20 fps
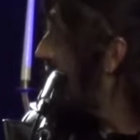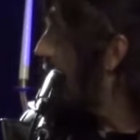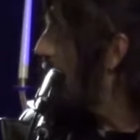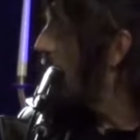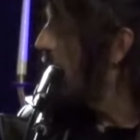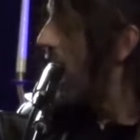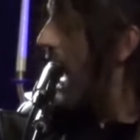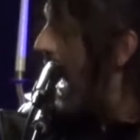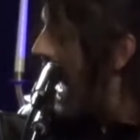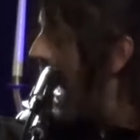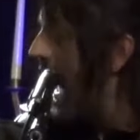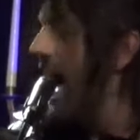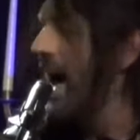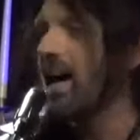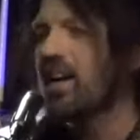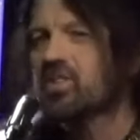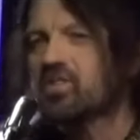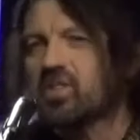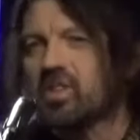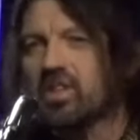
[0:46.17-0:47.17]

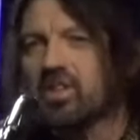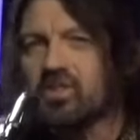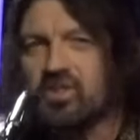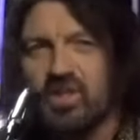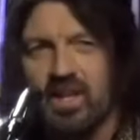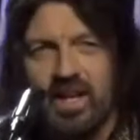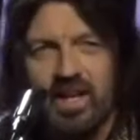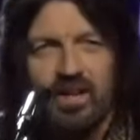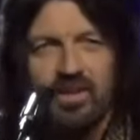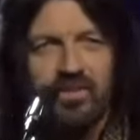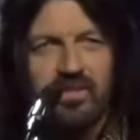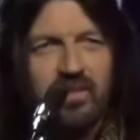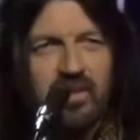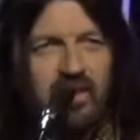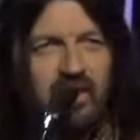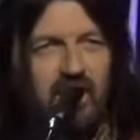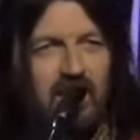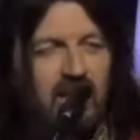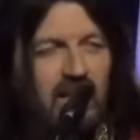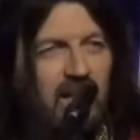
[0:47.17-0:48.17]
Rise, he said.
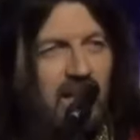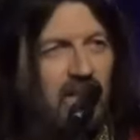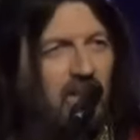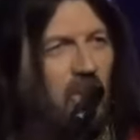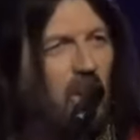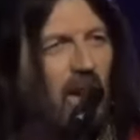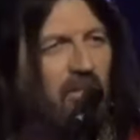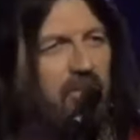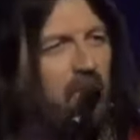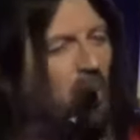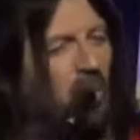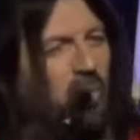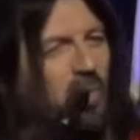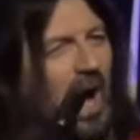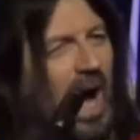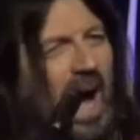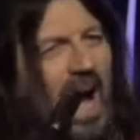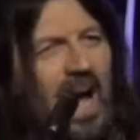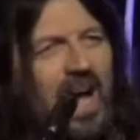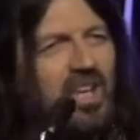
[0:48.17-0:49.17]
You have to
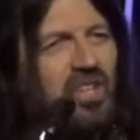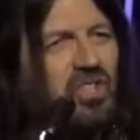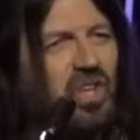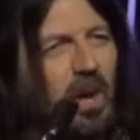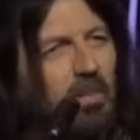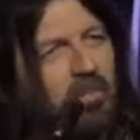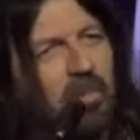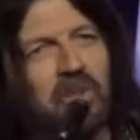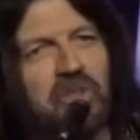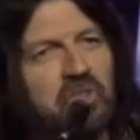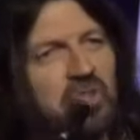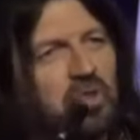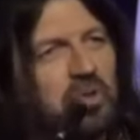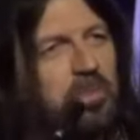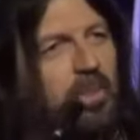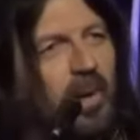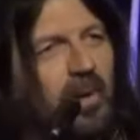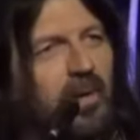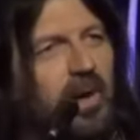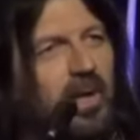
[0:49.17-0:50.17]
rise up in
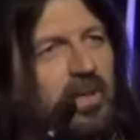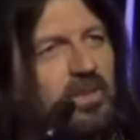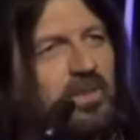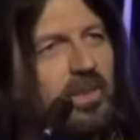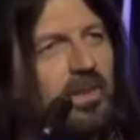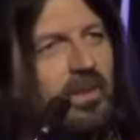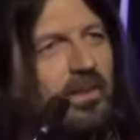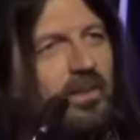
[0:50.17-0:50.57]
spirit.